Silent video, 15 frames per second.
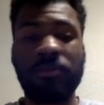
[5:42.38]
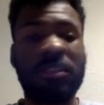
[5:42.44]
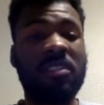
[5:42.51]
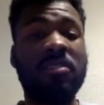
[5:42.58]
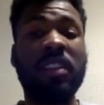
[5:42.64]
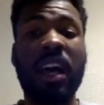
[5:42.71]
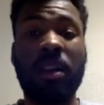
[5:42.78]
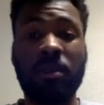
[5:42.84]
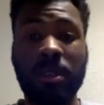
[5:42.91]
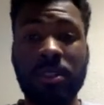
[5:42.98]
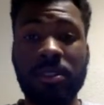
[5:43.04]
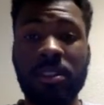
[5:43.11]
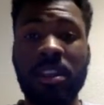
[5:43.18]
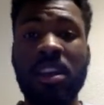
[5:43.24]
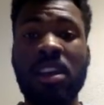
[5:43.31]

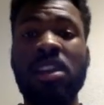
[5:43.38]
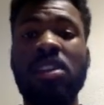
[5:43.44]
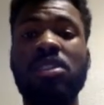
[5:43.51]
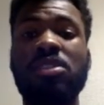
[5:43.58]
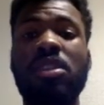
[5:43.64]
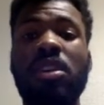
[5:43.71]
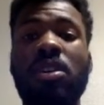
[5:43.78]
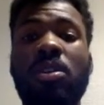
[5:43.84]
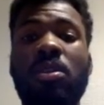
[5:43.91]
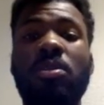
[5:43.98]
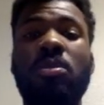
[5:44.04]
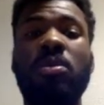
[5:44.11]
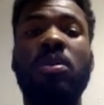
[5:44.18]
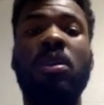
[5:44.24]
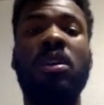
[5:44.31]
flowers. So
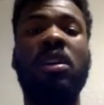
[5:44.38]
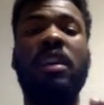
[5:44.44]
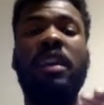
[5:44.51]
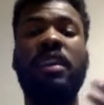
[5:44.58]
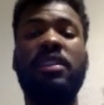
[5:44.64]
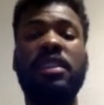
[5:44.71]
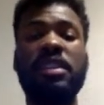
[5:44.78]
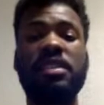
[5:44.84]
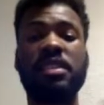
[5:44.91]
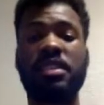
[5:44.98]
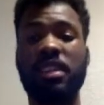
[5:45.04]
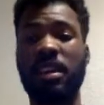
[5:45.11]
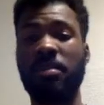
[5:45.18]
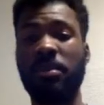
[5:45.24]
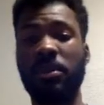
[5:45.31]
in this
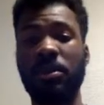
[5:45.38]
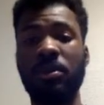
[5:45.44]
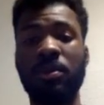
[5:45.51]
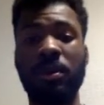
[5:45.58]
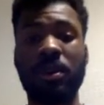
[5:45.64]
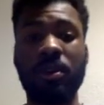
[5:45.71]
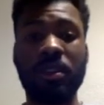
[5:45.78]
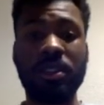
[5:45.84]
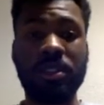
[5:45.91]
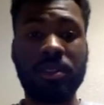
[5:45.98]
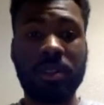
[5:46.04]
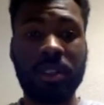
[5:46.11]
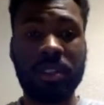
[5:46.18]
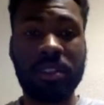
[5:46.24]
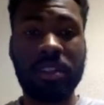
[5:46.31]
example, we're going to
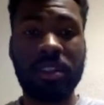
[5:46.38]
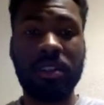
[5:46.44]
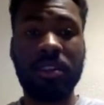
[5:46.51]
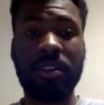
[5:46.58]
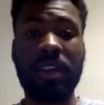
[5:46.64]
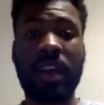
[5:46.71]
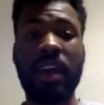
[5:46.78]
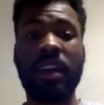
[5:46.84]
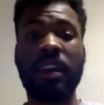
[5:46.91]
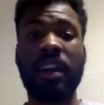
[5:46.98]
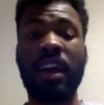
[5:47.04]
consider that